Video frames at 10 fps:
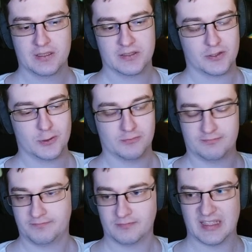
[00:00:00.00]
So,
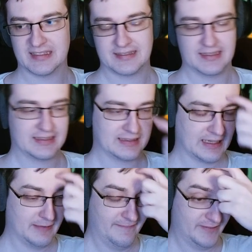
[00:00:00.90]
as I said,
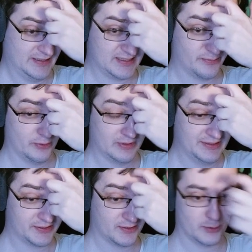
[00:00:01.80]
like press pull
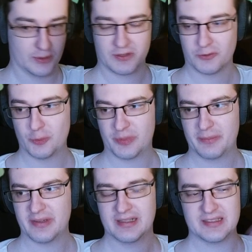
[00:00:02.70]
in Stormbolt to
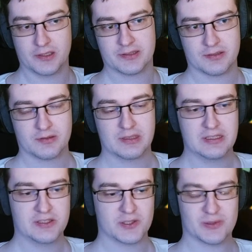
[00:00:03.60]
prepare these HOTS,
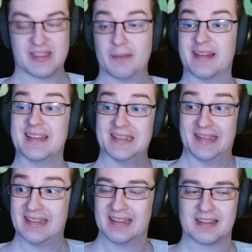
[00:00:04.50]
so something is
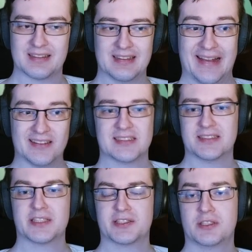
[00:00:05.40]
healing else
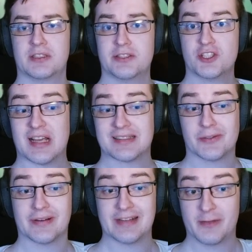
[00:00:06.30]
than just
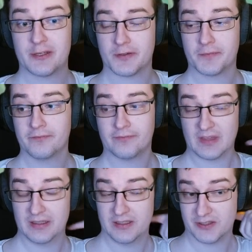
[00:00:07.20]
your damage,
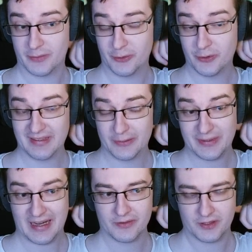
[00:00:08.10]
so you don't need to
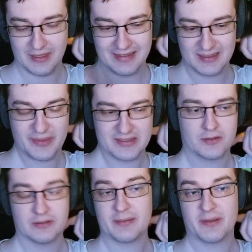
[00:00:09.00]
count
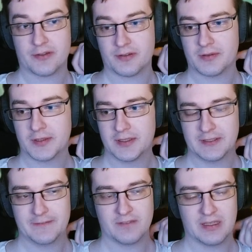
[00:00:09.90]
100% of damage
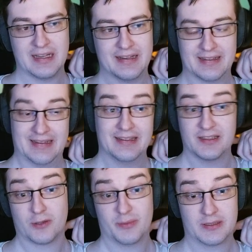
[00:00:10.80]
and
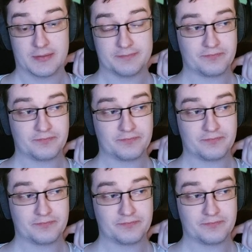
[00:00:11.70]
healing from it.